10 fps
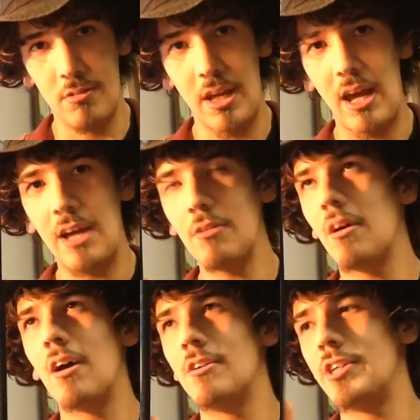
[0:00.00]
Okay, I
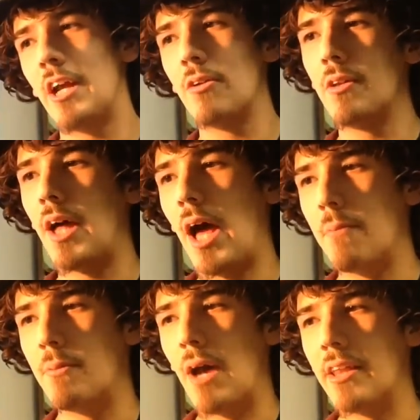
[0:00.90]
don't understand all the
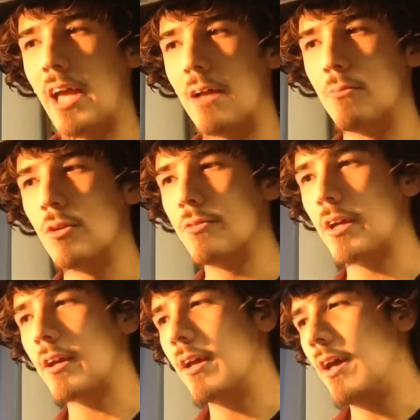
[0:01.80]
hype about that movie.